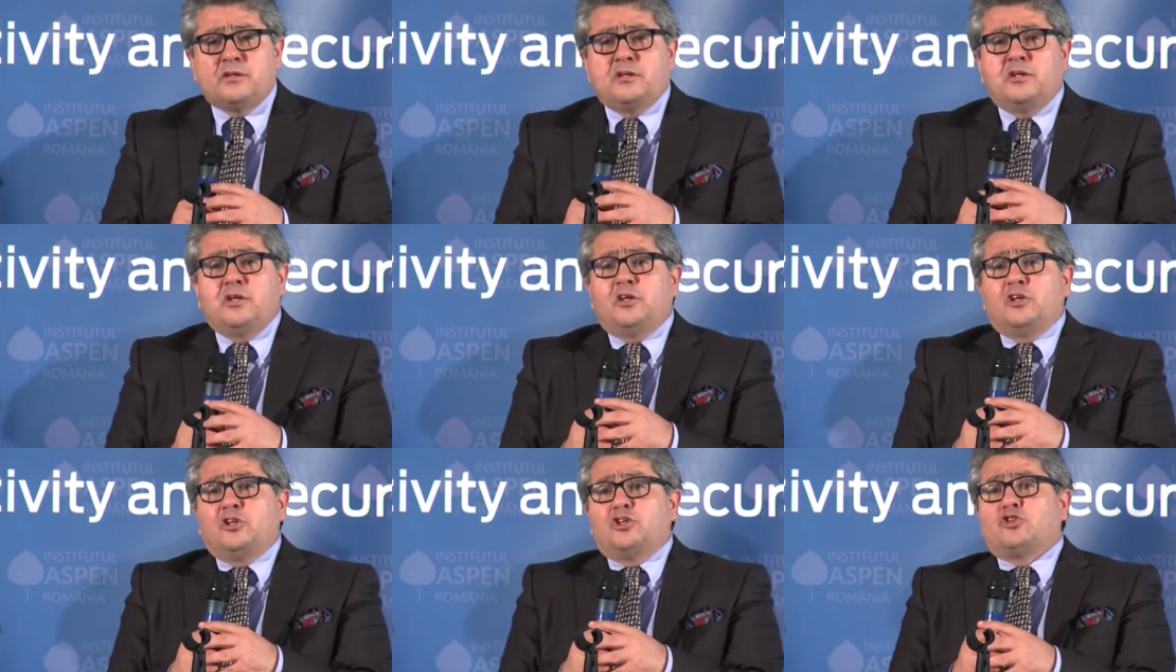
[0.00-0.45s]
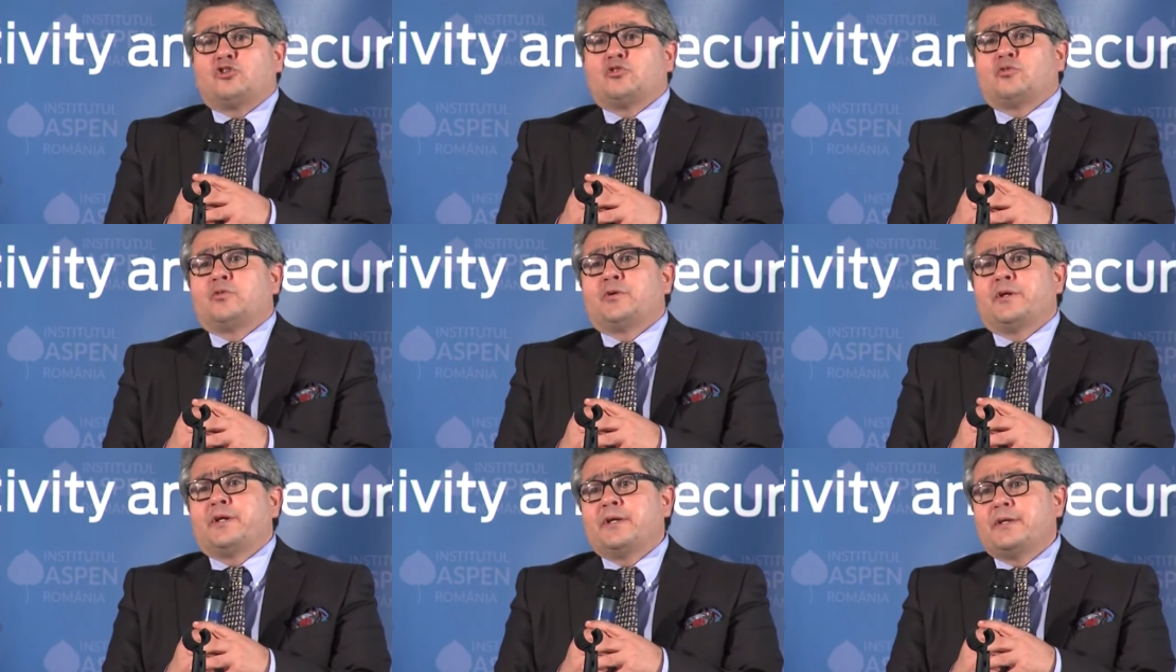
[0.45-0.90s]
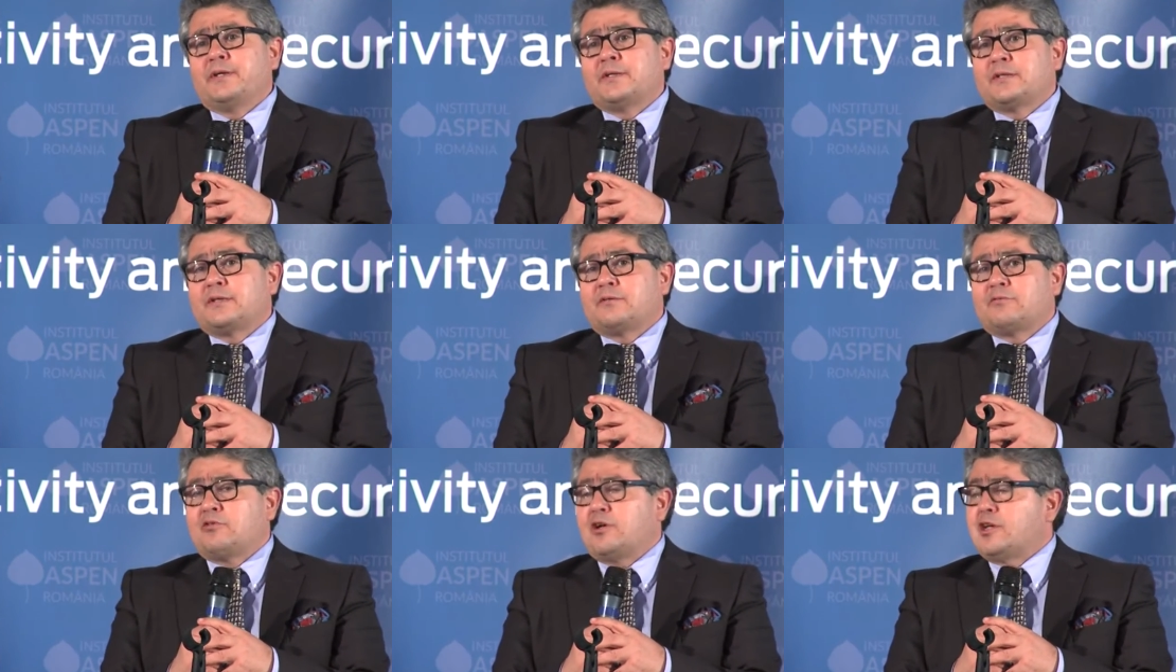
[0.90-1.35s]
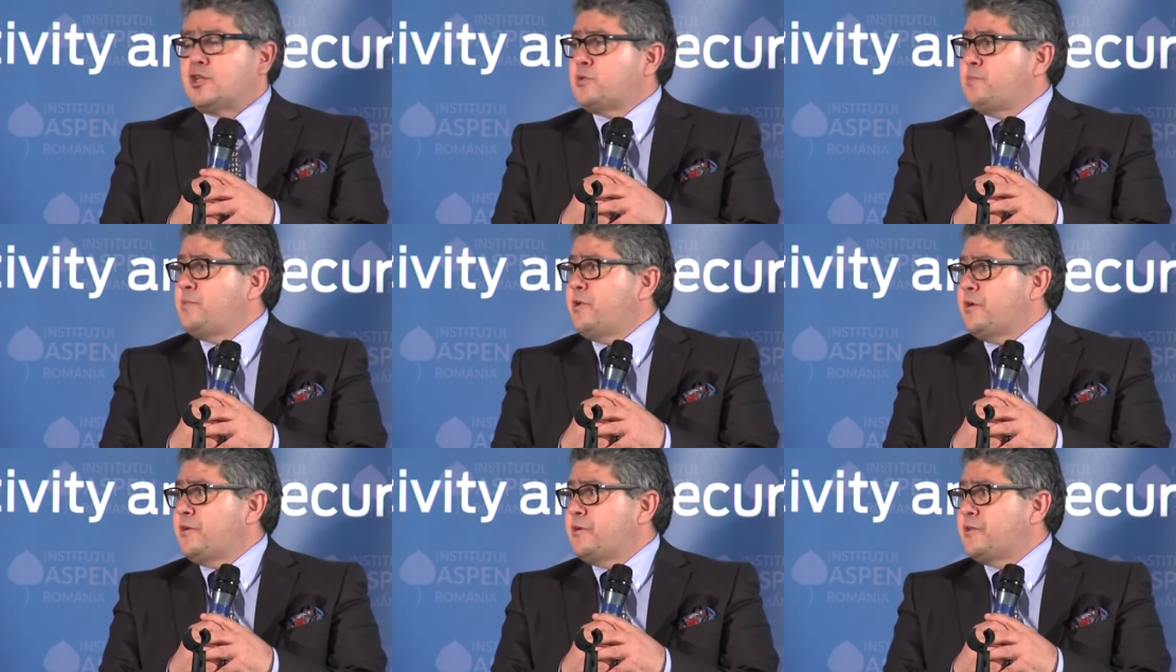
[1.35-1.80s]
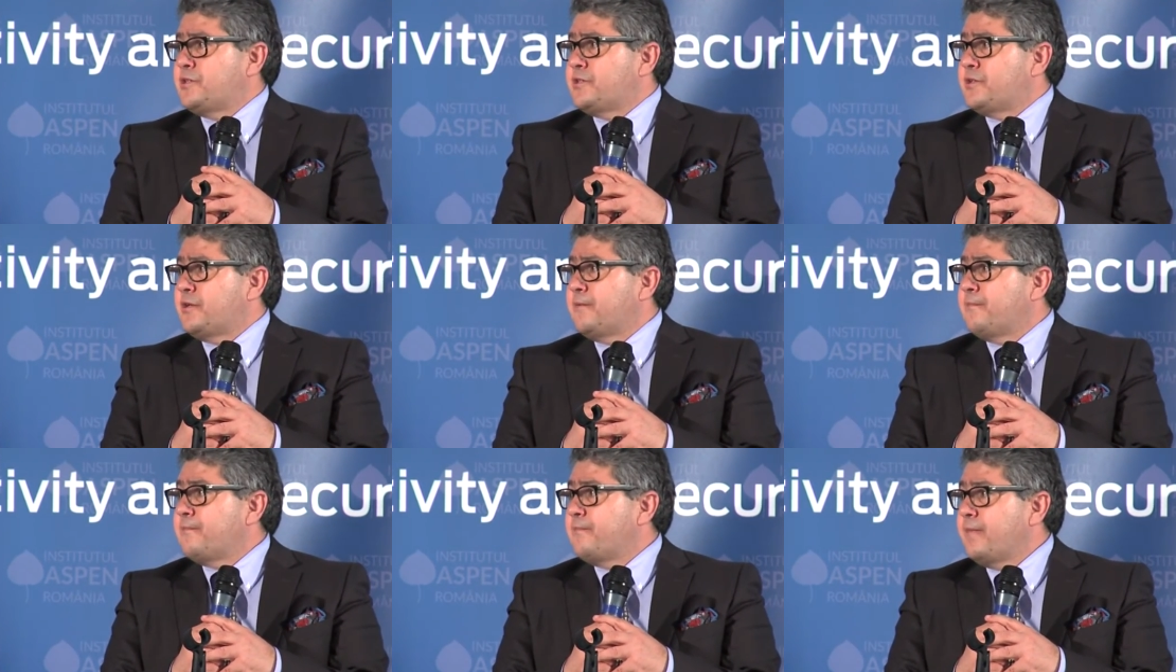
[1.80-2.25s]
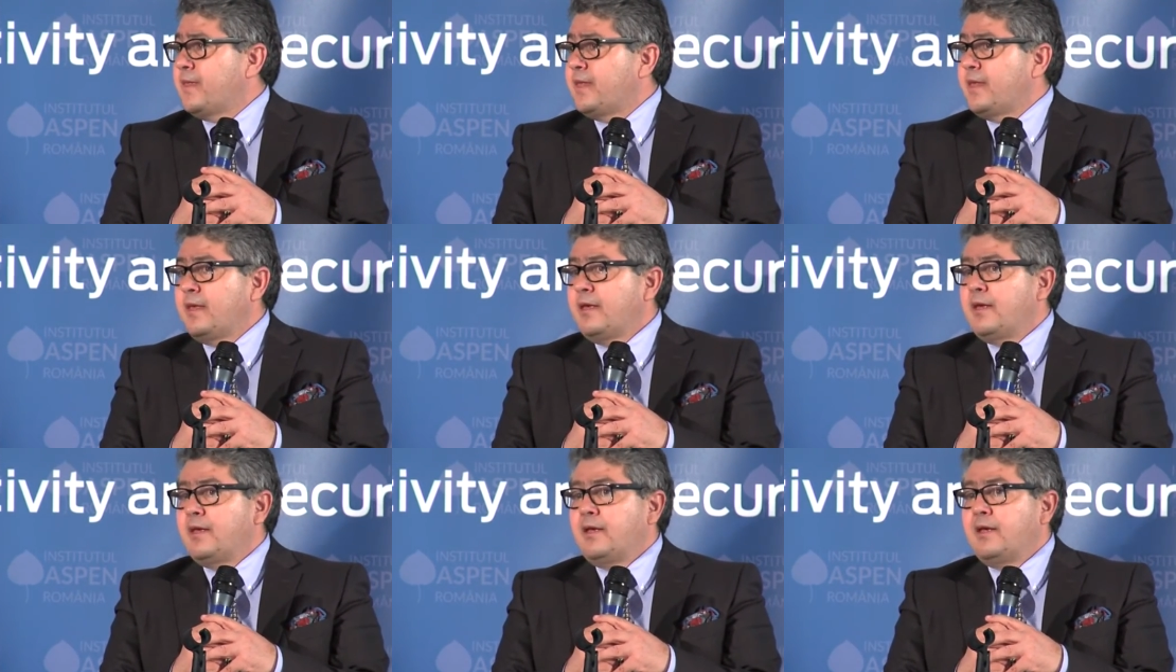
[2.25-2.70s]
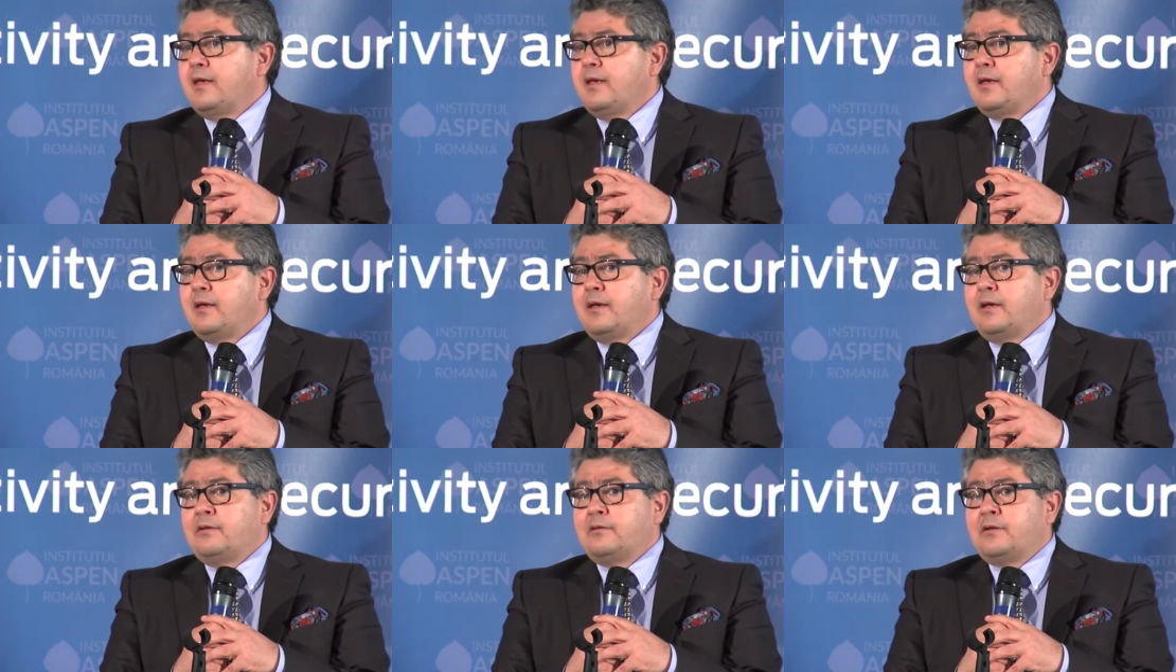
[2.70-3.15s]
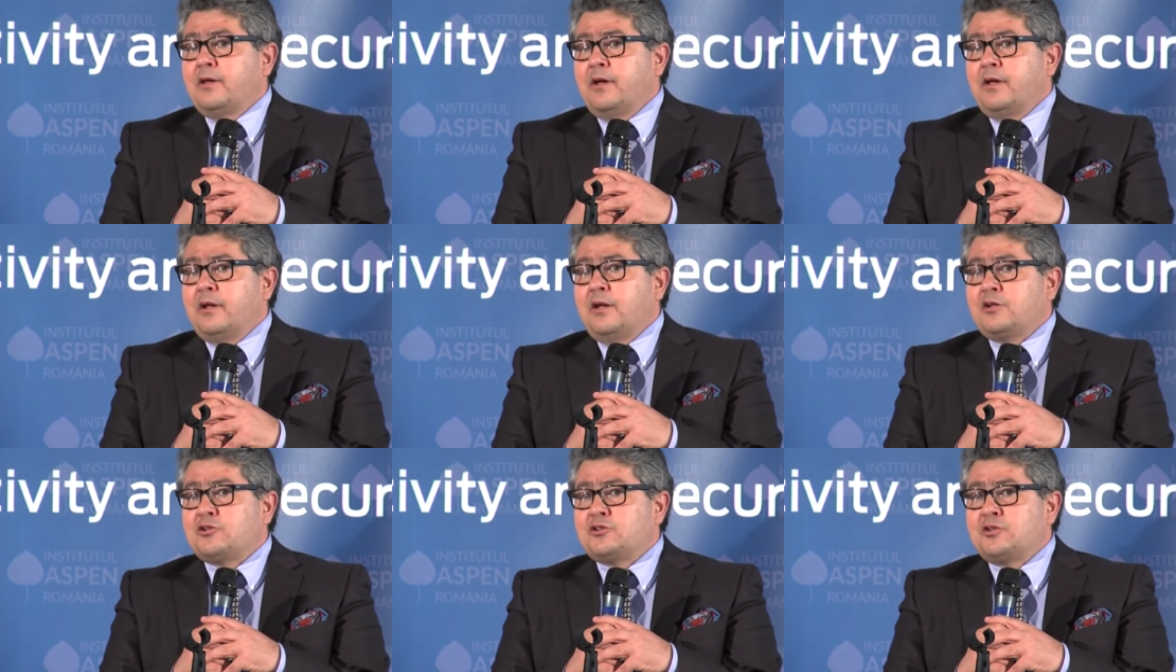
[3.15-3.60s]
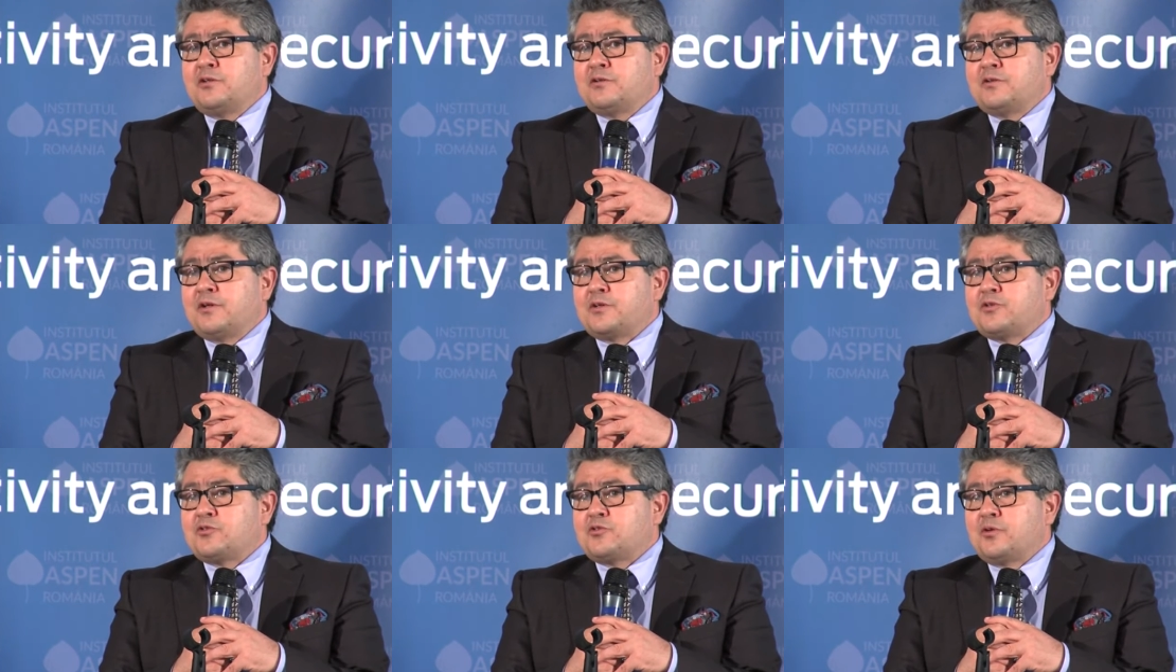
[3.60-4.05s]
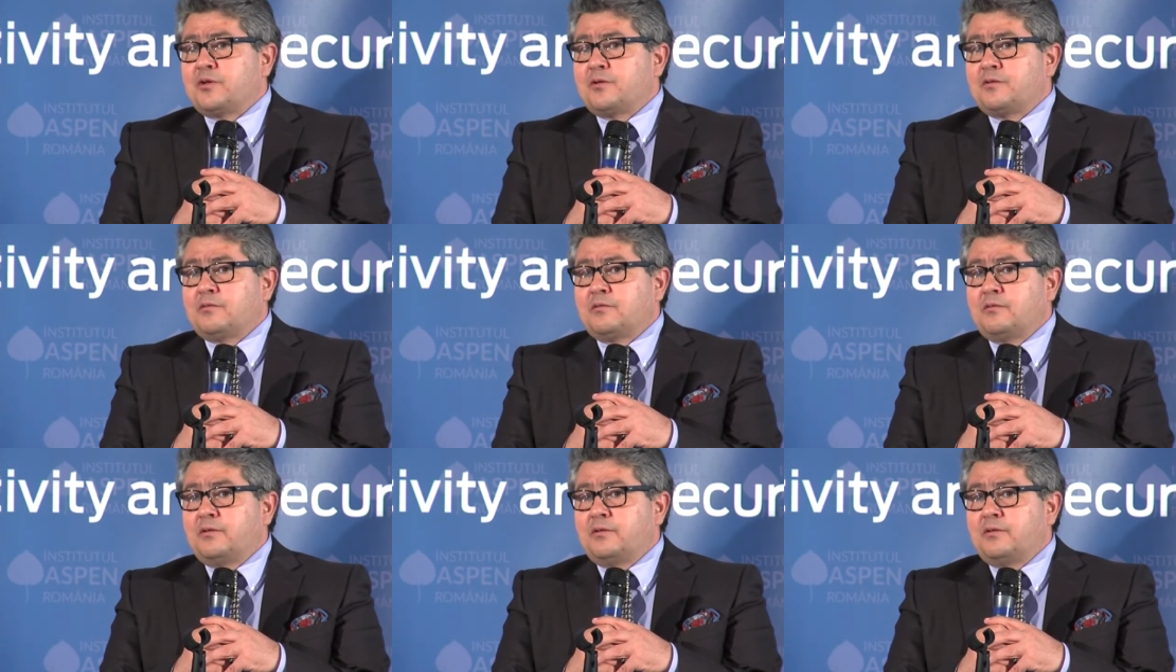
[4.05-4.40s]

key issue is transparency in the energy industry.